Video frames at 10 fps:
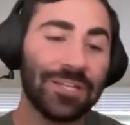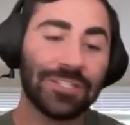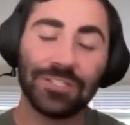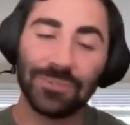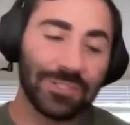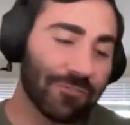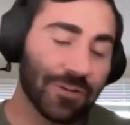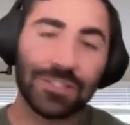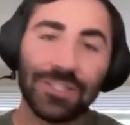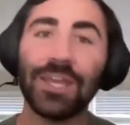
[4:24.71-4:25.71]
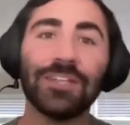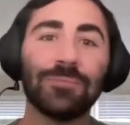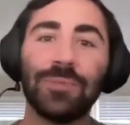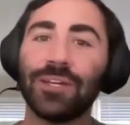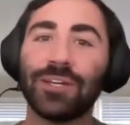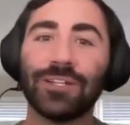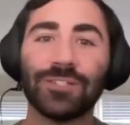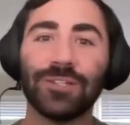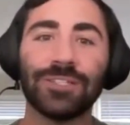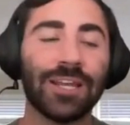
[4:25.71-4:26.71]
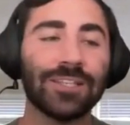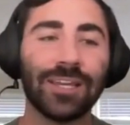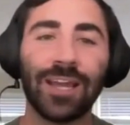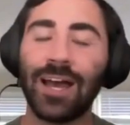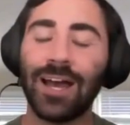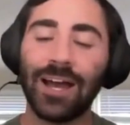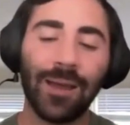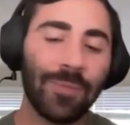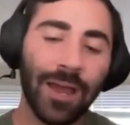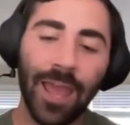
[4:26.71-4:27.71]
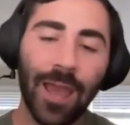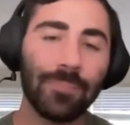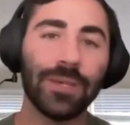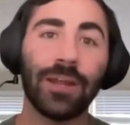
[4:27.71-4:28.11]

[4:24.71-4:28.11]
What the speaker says: to do different things and be a consultant, I was like, I'm not happy.